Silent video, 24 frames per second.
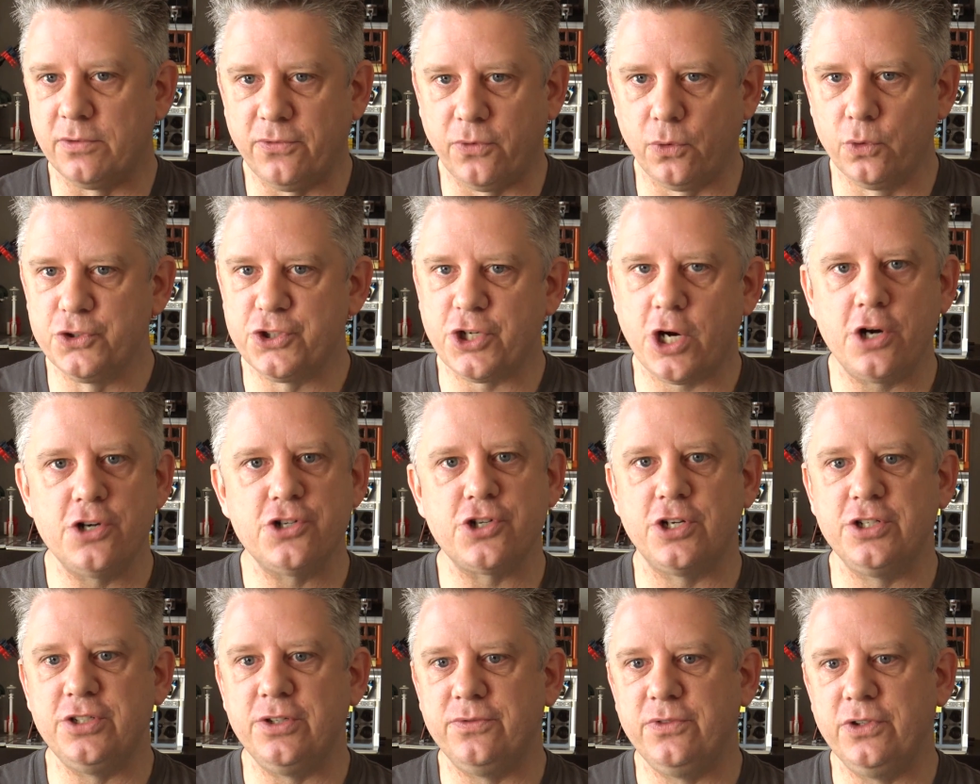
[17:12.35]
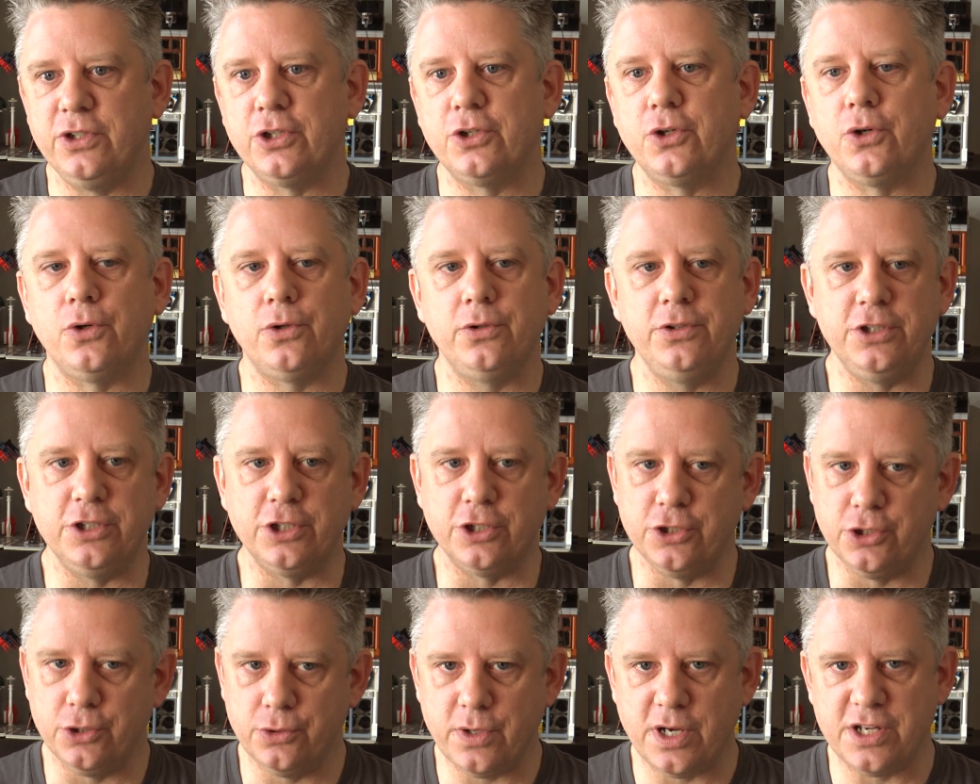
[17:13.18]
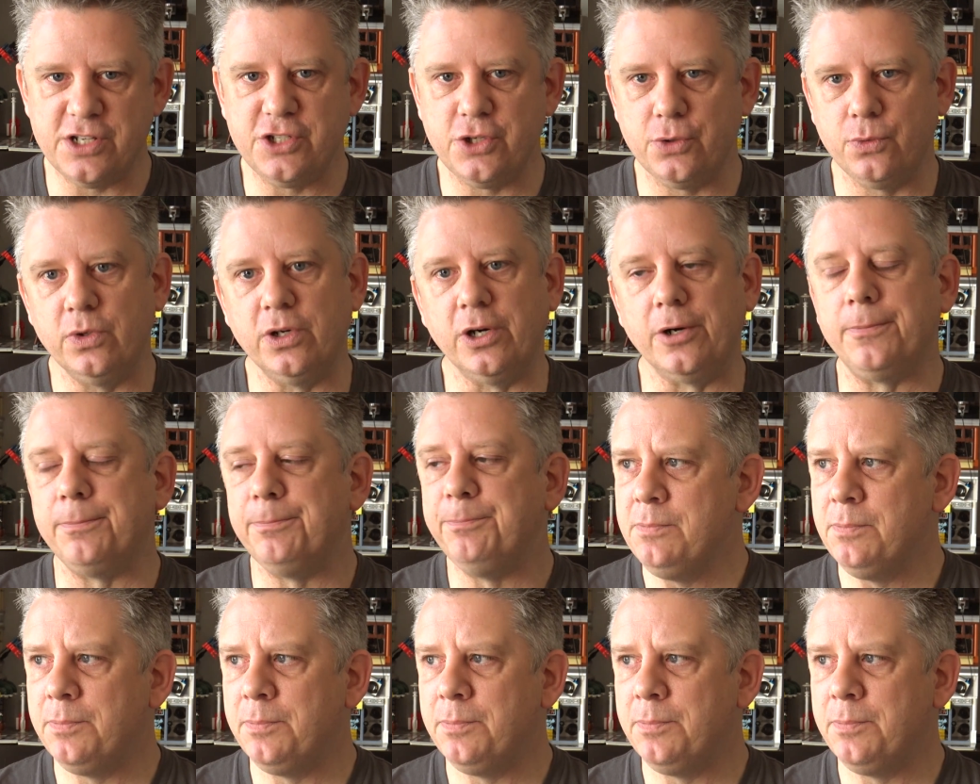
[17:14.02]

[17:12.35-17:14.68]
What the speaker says: full charge on your vehicle and you can do as you will.